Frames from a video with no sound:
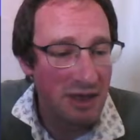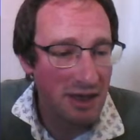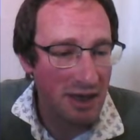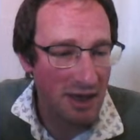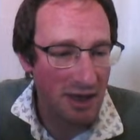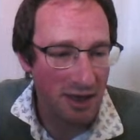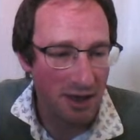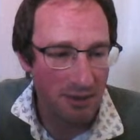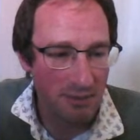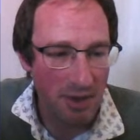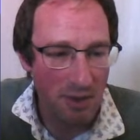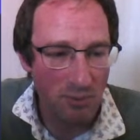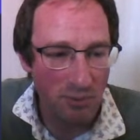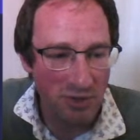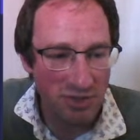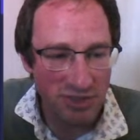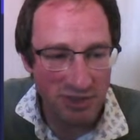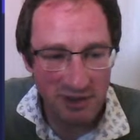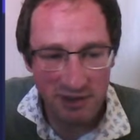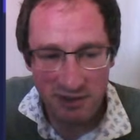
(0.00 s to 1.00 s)
and
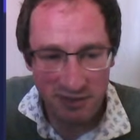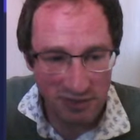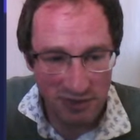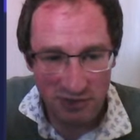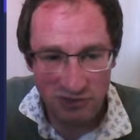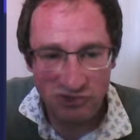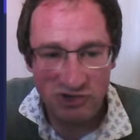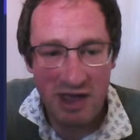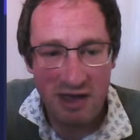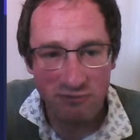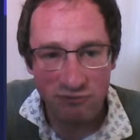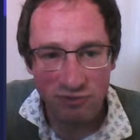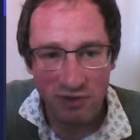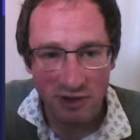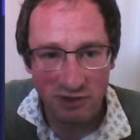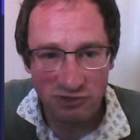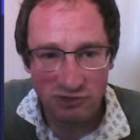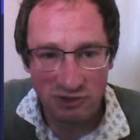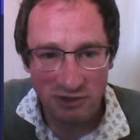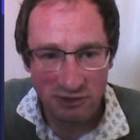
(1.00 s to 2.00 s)
with the chat
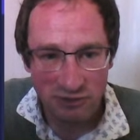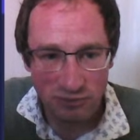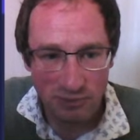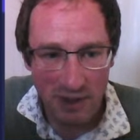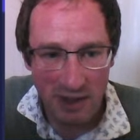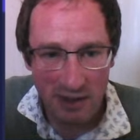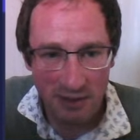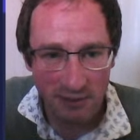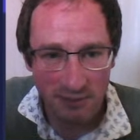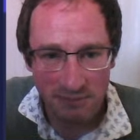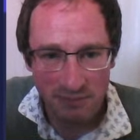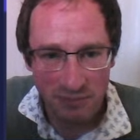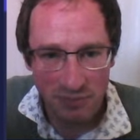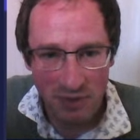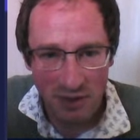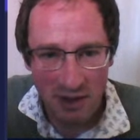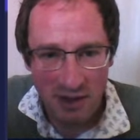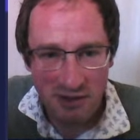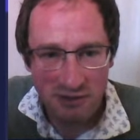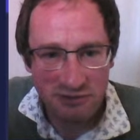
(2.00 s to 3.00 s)
function as well.
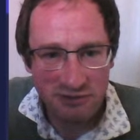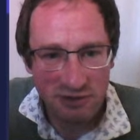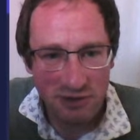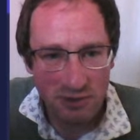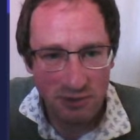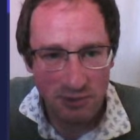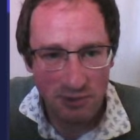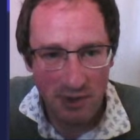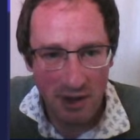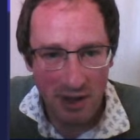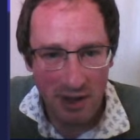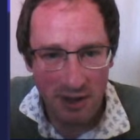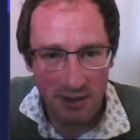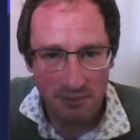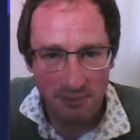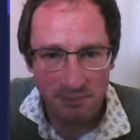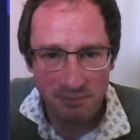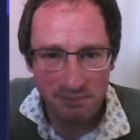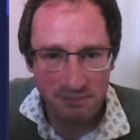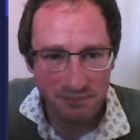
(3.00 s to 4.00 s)
So
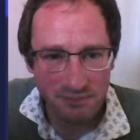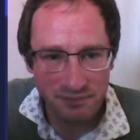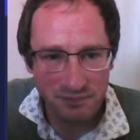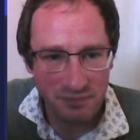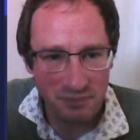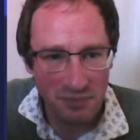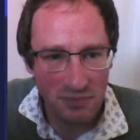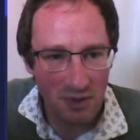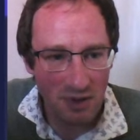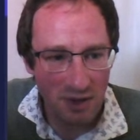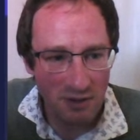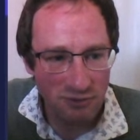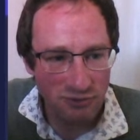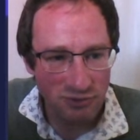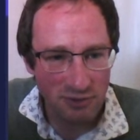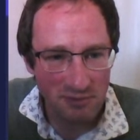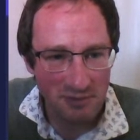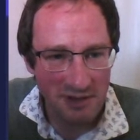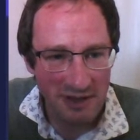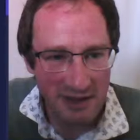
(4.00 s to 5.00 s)
I'll
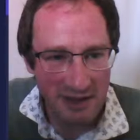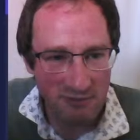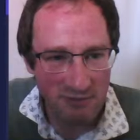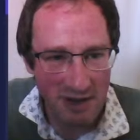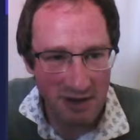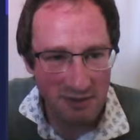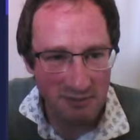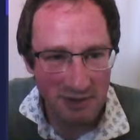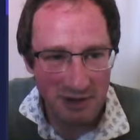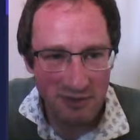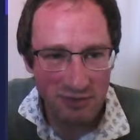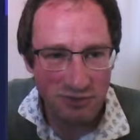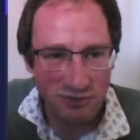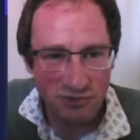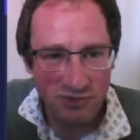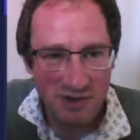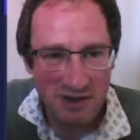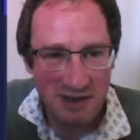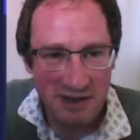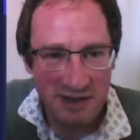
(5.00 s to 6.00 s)
stop clicking randomly on the
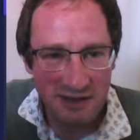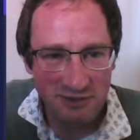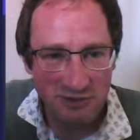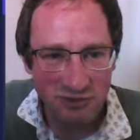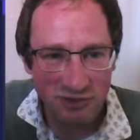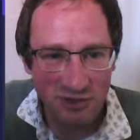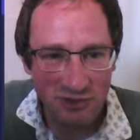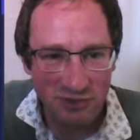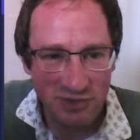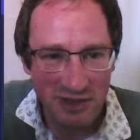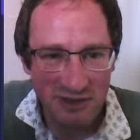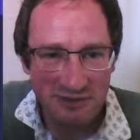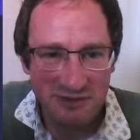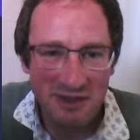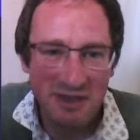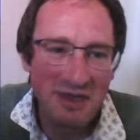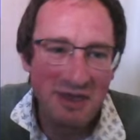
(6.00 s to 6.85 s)
screen here to show things.